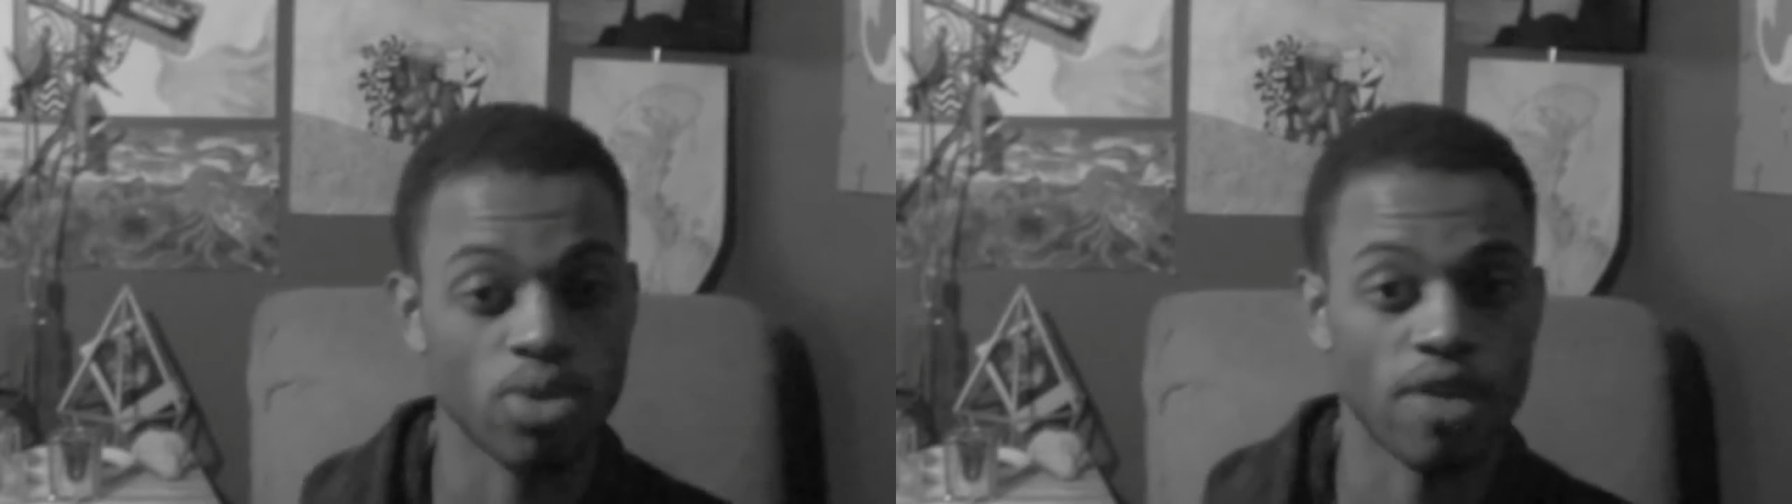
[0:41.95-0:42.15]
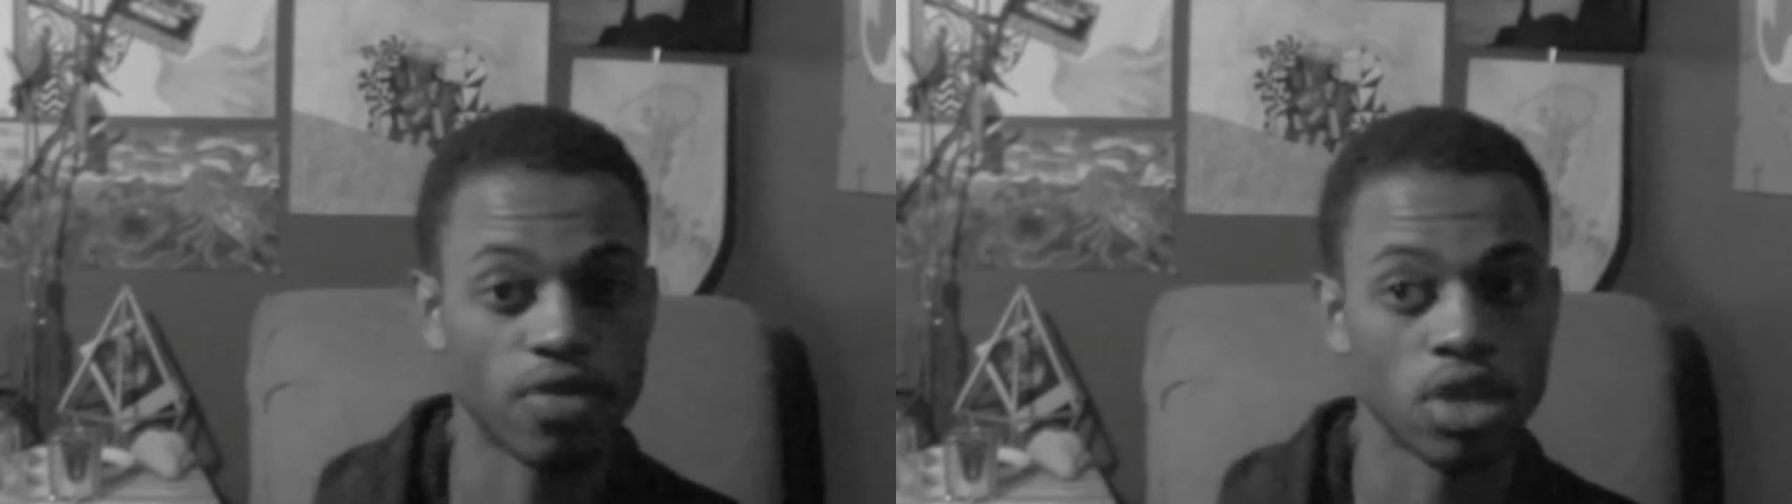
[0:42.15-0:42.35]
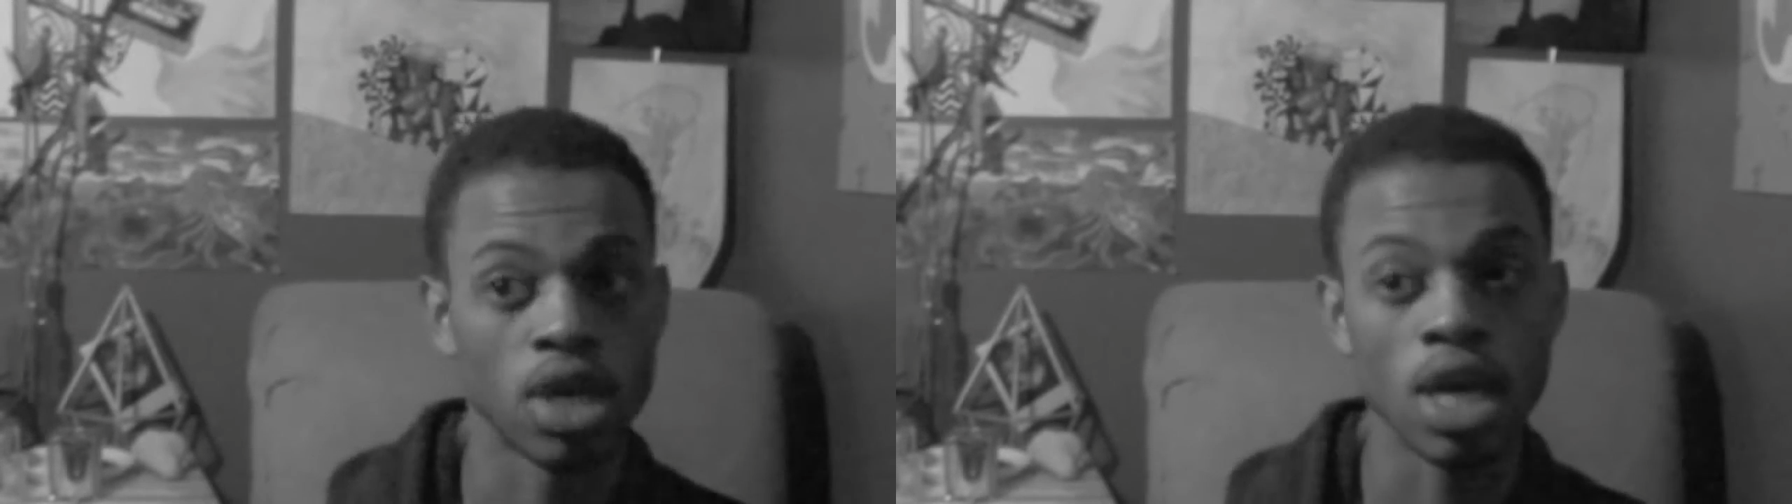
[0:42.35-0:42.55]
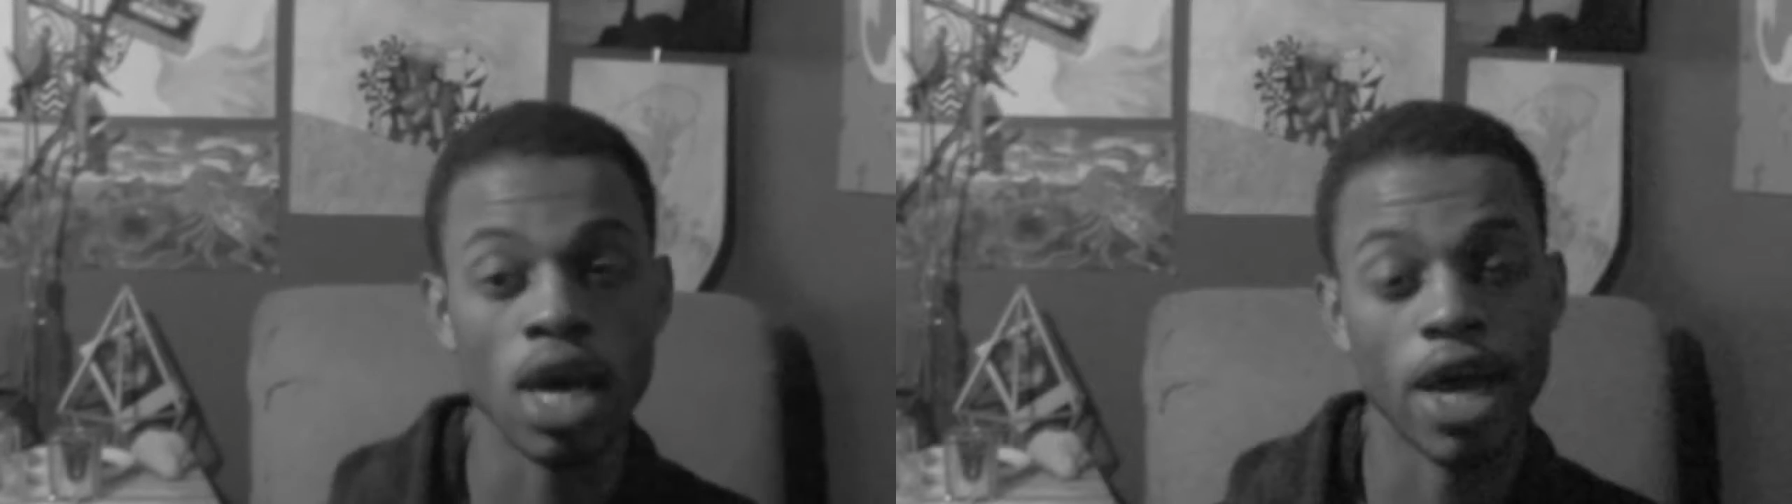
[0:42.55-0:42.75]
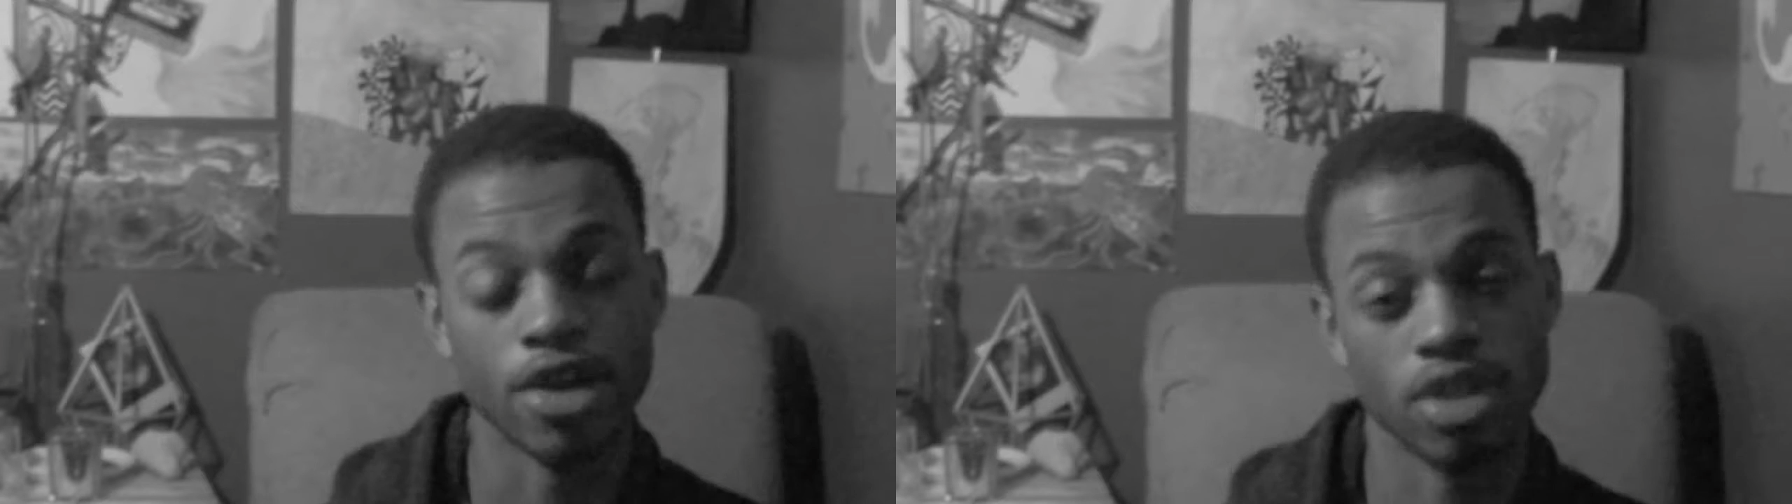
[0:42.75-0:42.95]
we have to
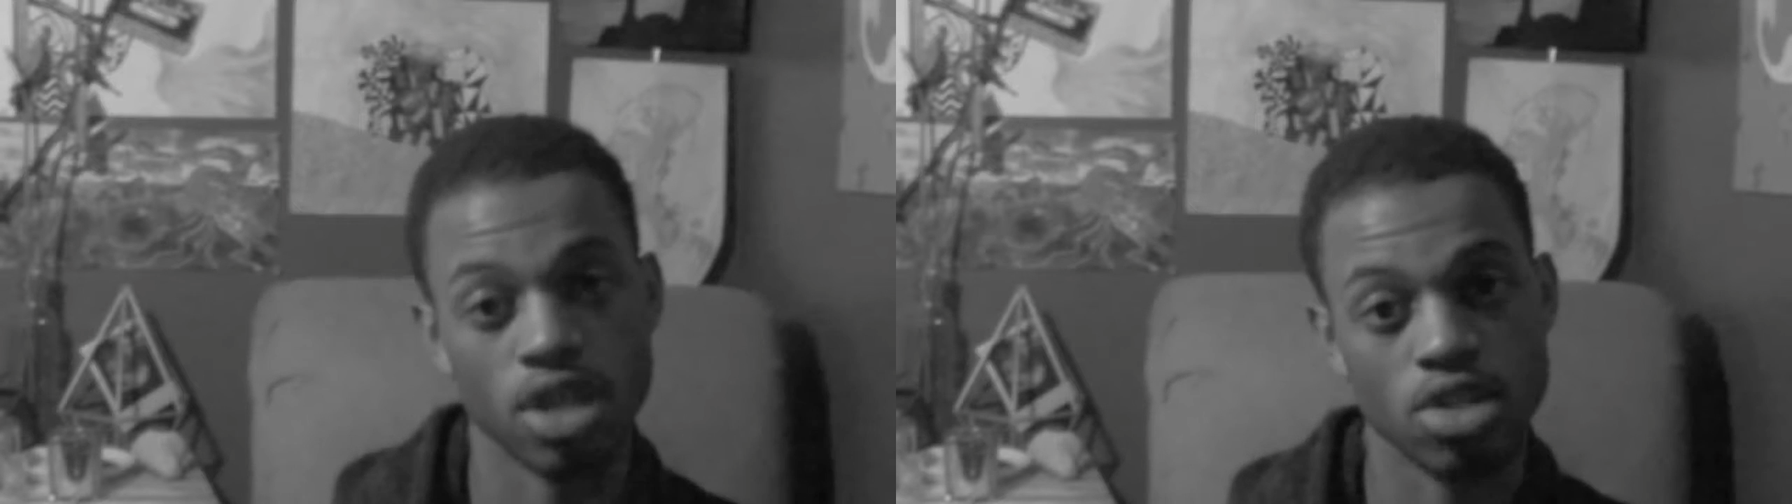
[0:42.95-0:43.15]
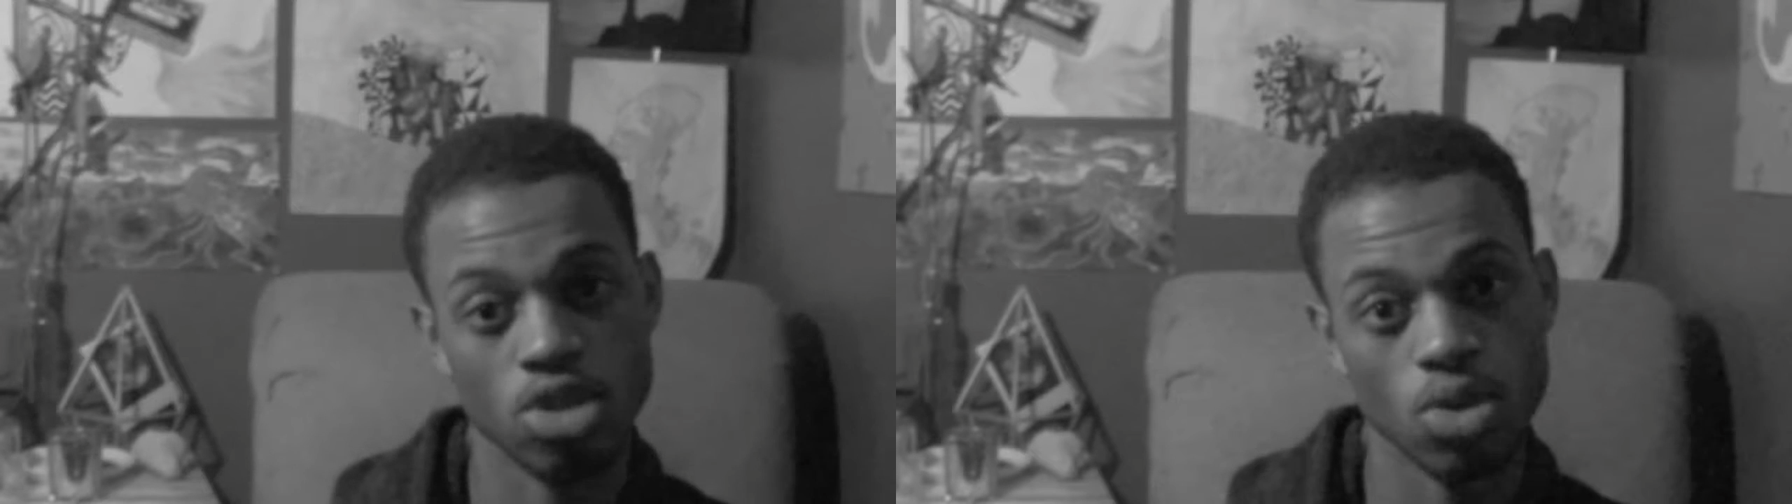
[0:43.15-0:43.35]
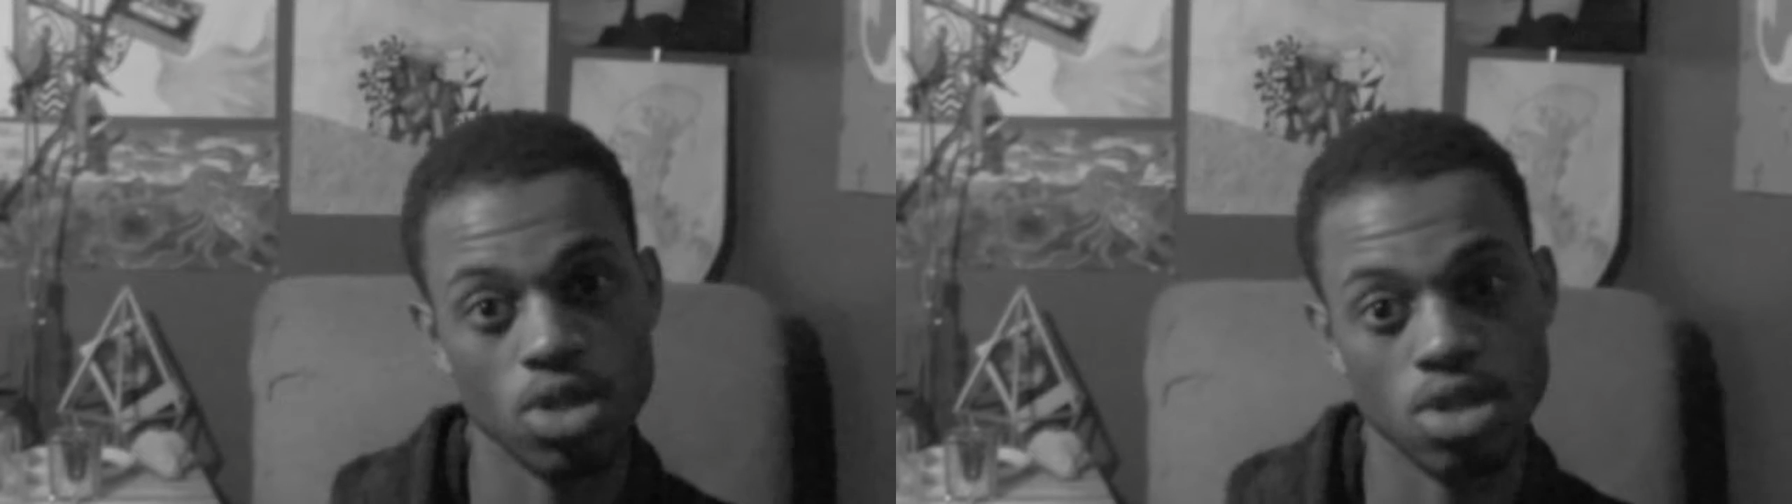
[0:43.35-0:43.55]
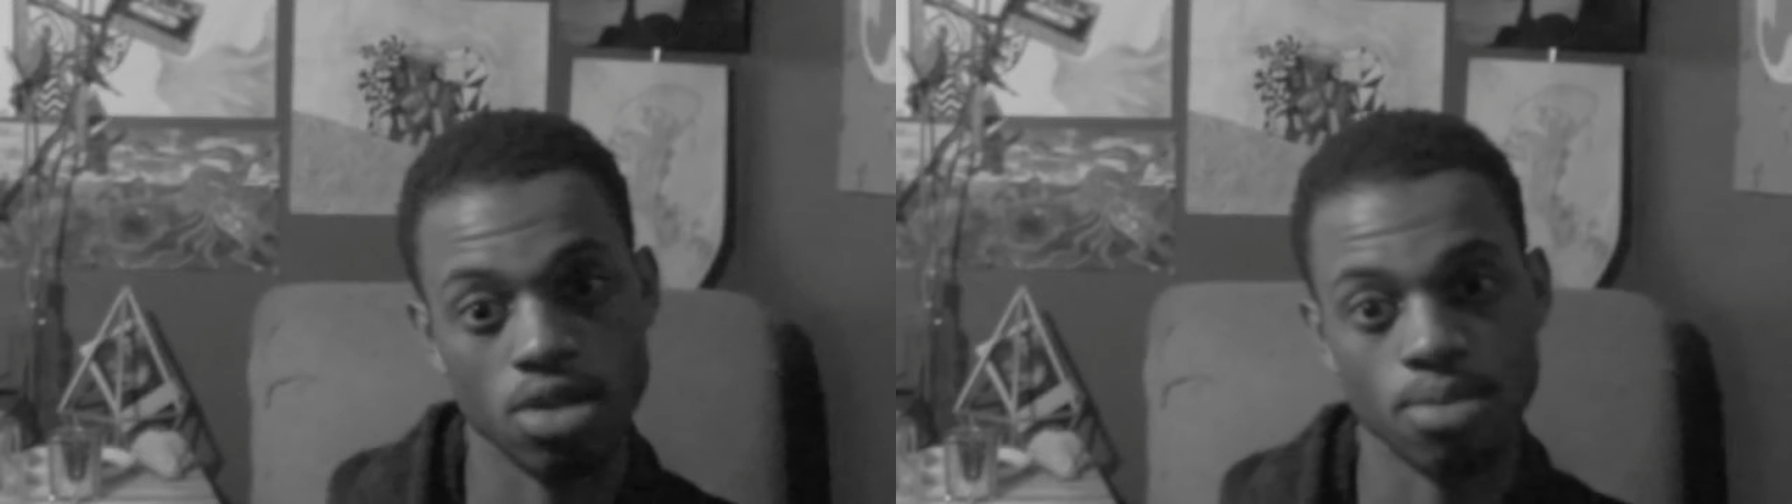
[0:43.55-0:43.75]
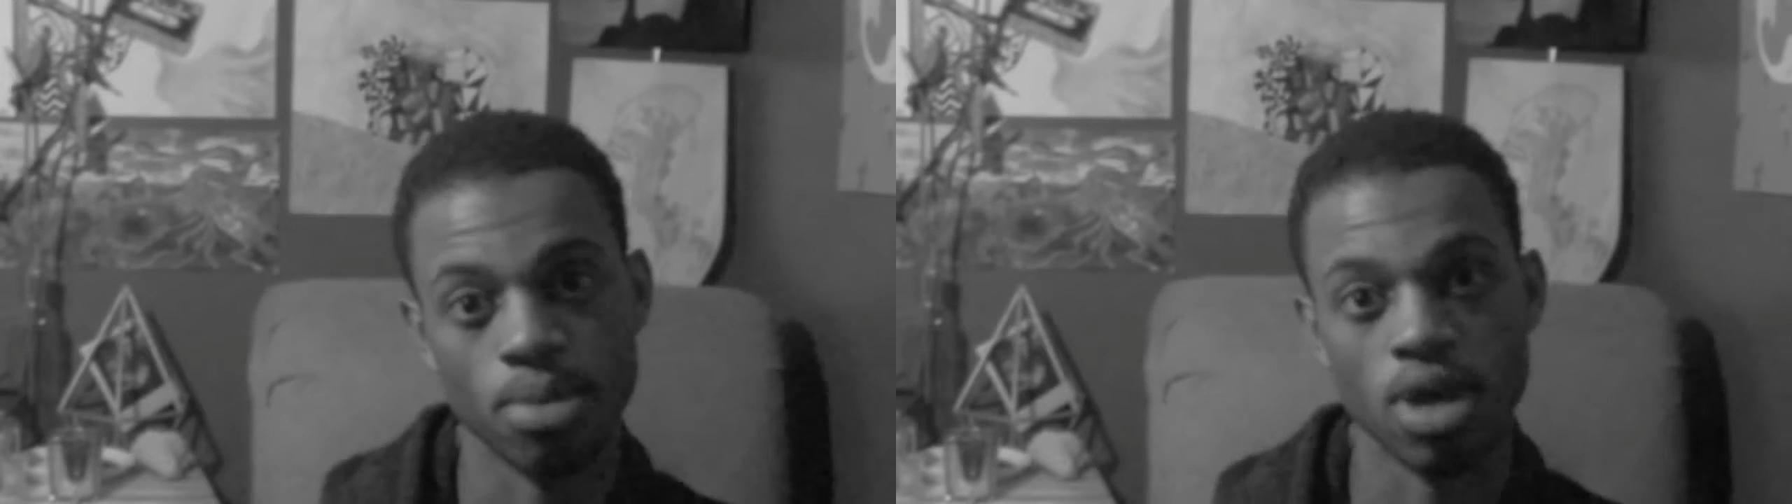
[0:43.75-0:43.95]
understand
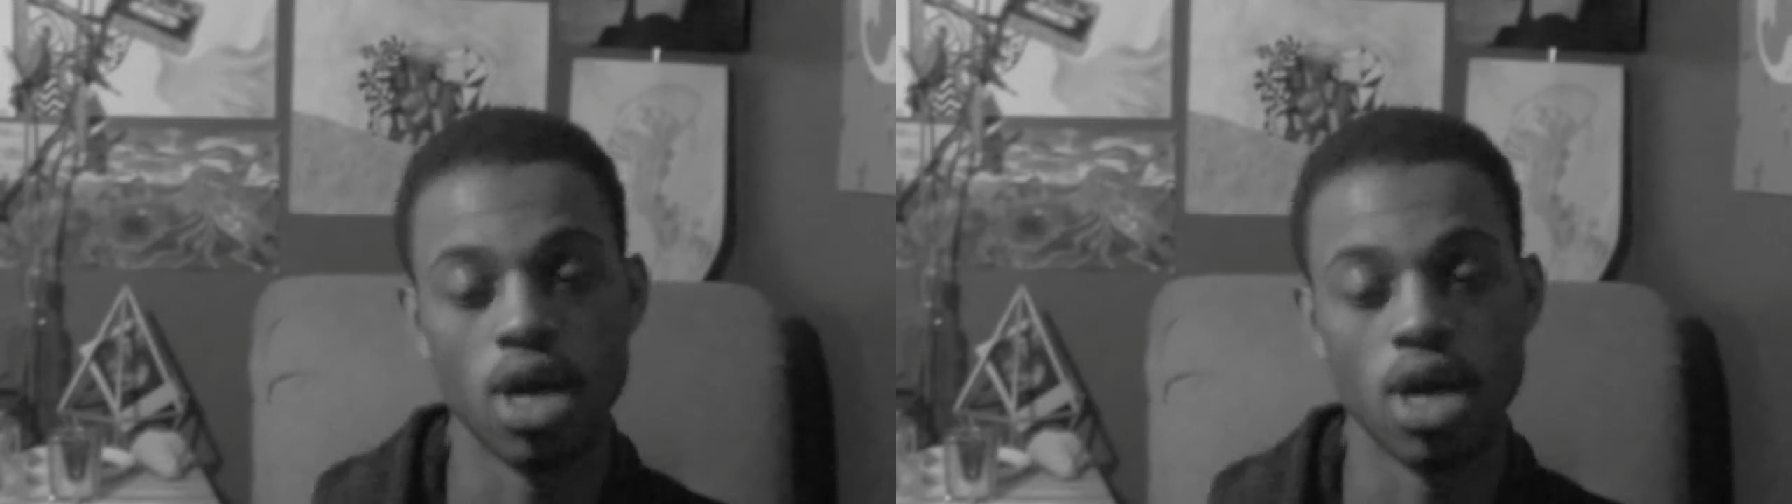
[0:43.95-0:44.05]
Stoicism.